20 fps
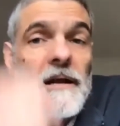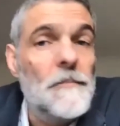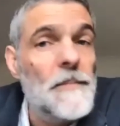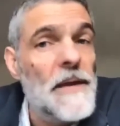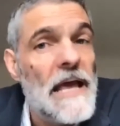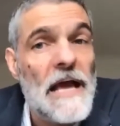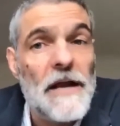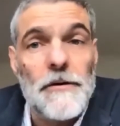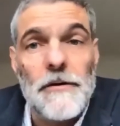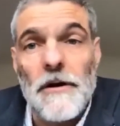
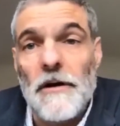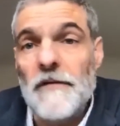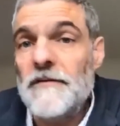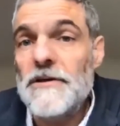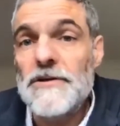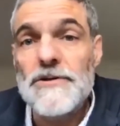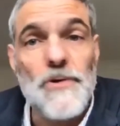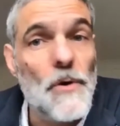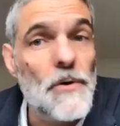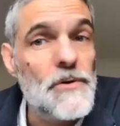be accurate over
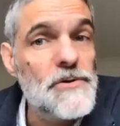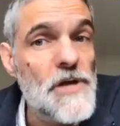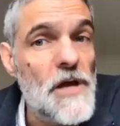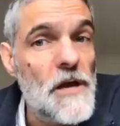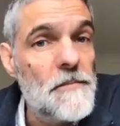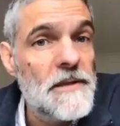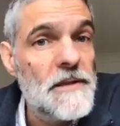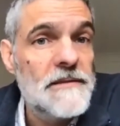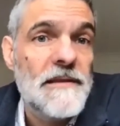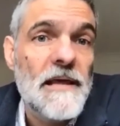the short
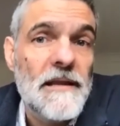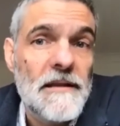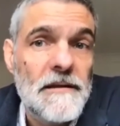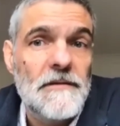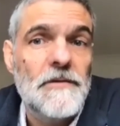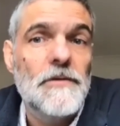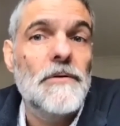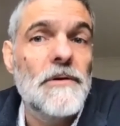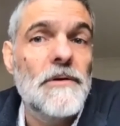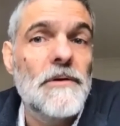term, and then
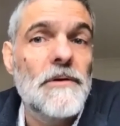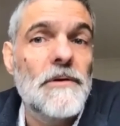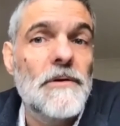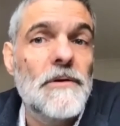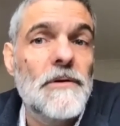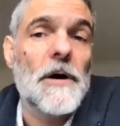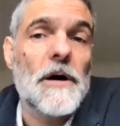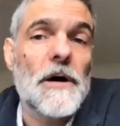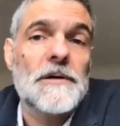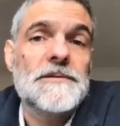you'll get
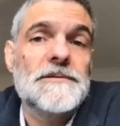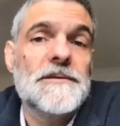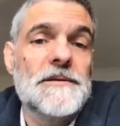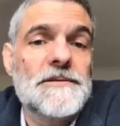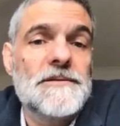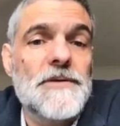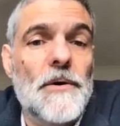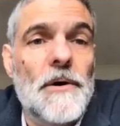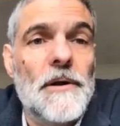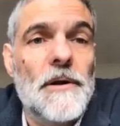error bars
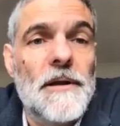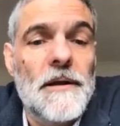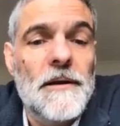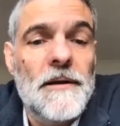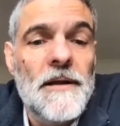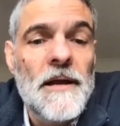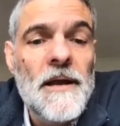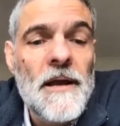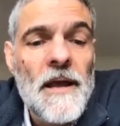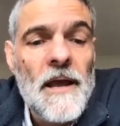and so on.
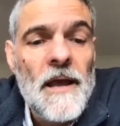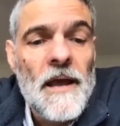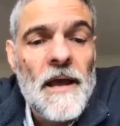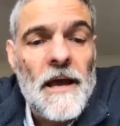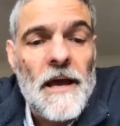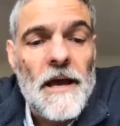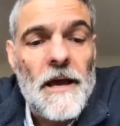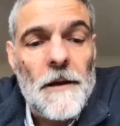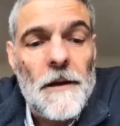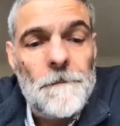
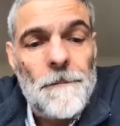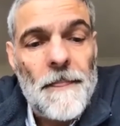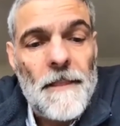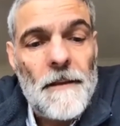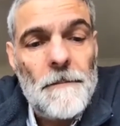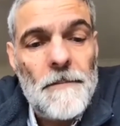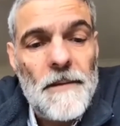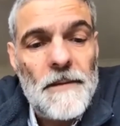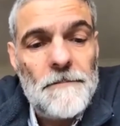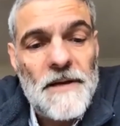And
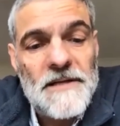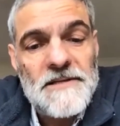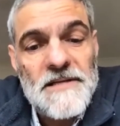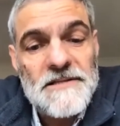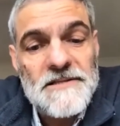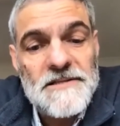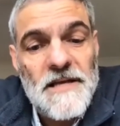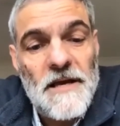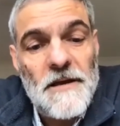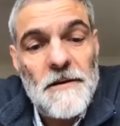but
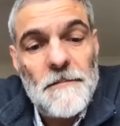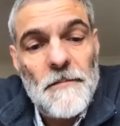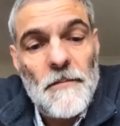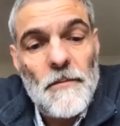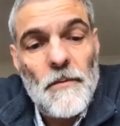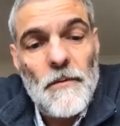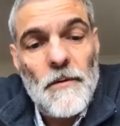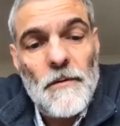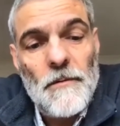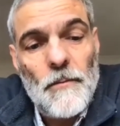just
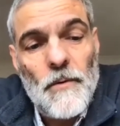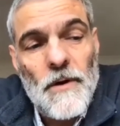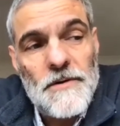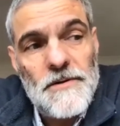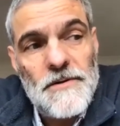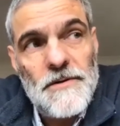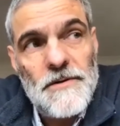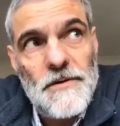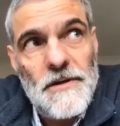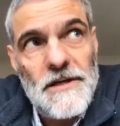
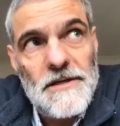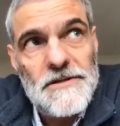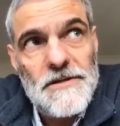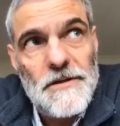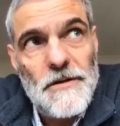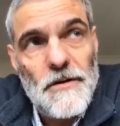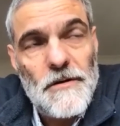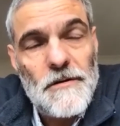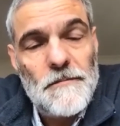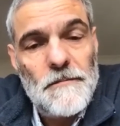what you need
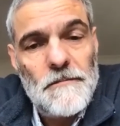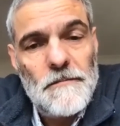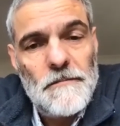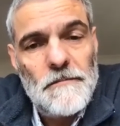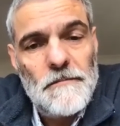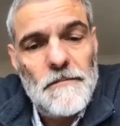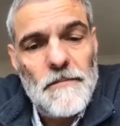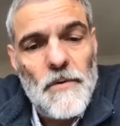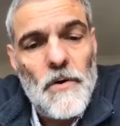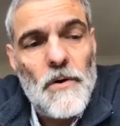to look
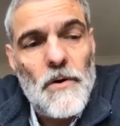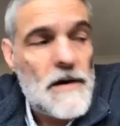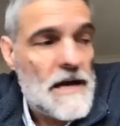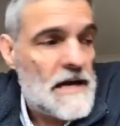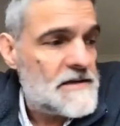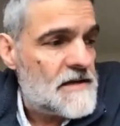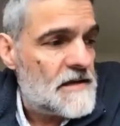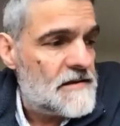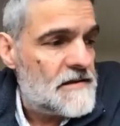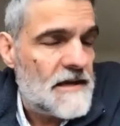more
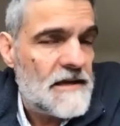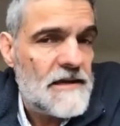at, I think,